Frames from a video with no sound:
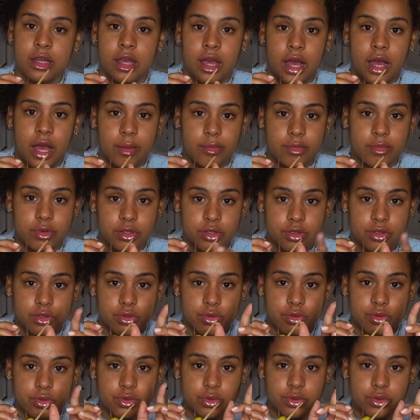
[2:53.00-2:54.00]
I'm gonna
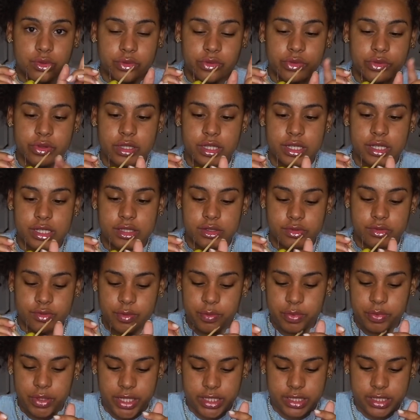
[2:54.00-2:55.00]
do this
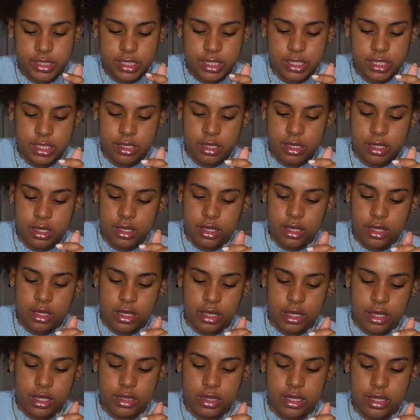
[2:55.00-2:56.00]
replanting,
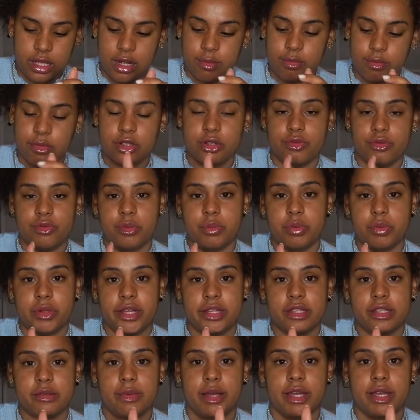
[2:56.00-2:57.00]
and then I'm gonna
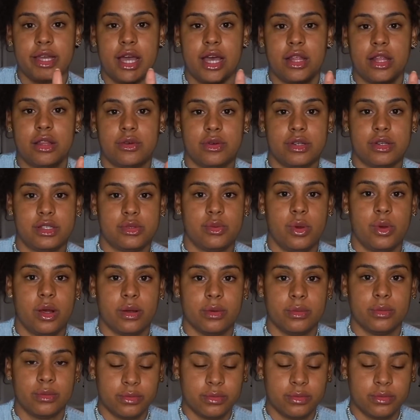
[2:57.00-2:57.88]
replant my aloe as well.